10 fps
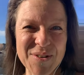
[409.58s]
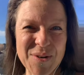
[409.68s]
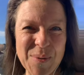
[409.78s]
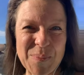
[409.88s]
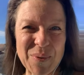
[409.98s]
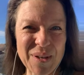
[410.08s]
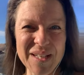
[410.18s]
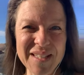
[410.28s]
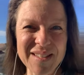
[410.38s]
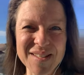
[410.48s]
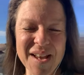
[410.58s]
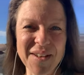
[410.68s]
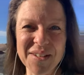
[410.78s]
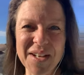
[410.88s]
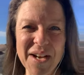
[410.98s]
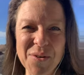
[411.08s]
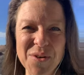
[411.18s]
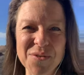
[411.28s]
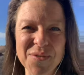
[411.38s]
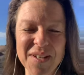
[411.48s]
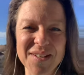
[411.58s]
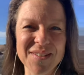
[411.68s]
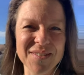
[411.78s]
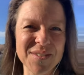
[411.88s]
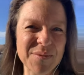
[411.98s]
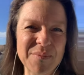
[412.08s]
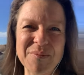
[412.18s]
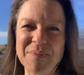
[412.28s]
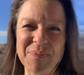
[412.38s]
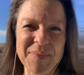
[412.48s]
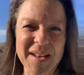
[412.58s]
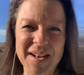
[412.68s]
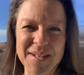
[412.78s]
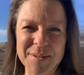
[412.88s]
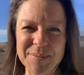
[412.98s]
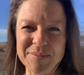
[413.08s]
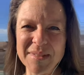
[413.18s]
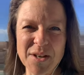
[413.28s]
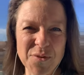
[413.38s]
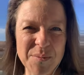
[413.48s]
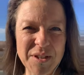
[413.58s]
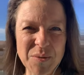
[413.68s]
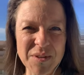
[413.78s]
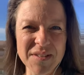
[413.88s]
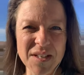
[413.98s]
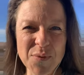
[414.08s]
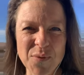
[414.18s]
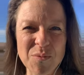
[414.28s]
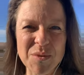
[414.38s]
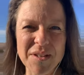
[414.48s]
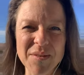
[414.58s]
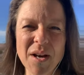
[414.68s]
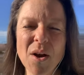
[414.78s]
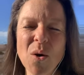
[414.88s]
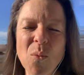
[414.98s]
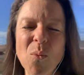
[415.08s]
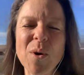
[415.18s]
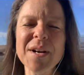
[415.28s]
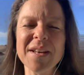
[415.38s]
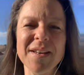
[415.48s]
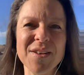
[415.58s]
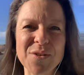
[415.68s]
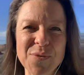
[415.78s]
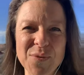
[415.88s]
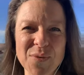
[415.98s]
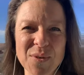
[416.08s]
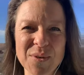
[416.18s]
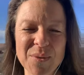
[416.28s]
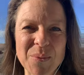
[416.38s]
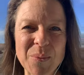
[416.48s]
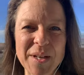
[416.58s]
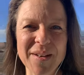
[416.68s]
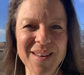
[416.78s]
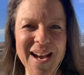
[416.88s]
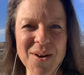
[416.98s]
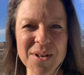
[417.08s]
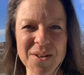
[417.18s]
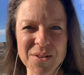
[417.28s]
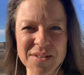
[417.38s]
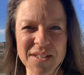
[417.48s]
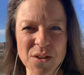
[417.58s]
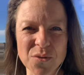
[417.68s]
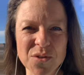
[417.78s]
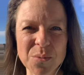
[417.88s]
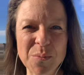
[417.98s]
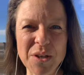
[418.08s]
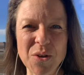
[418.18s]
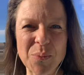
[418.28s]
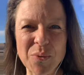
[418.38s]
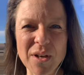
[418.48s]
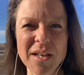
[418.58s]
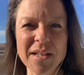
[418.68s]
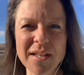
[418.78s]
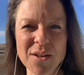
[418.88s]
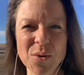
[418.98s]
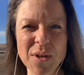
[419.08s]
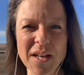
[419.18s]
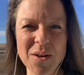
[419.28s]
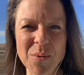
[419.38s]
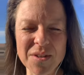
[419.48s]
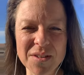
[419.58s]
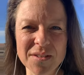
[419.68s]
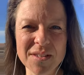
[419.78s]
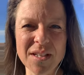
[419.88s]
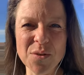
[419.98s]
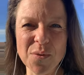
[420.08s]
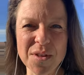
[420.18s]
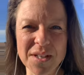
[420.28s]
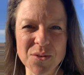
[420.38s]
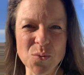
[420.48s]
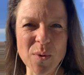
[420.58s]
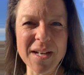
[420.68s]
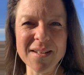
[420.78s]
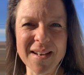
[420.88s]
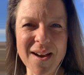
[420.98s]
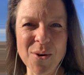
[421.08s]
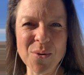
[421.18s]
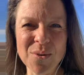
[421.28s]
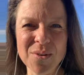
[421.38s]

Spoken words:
completely taken care of and everybody was safe from it. What if we allowed ourselves to be completely okay with the state of things right now,